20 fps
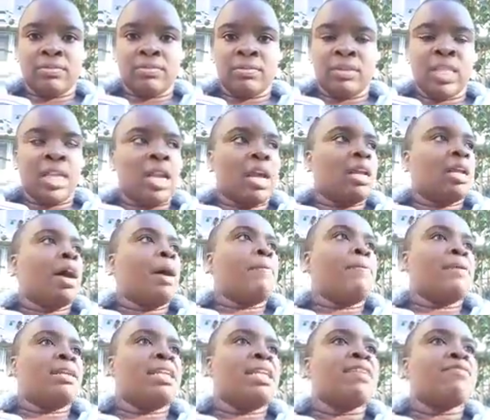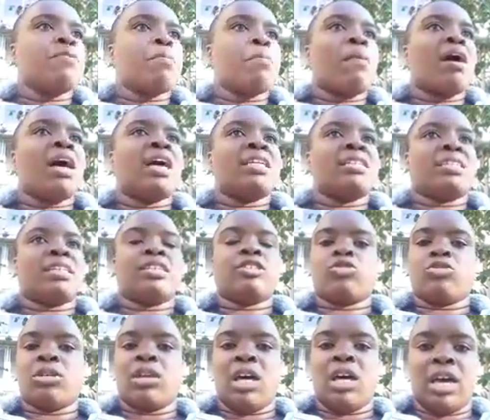And I believe in my
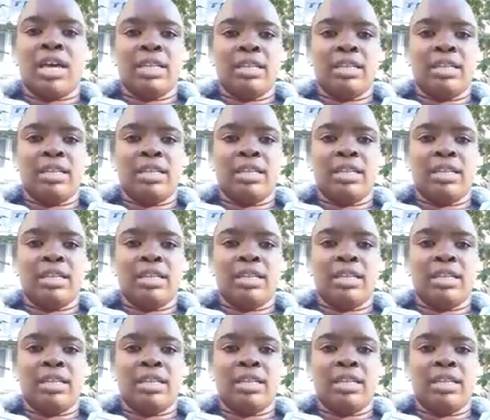ancestral line.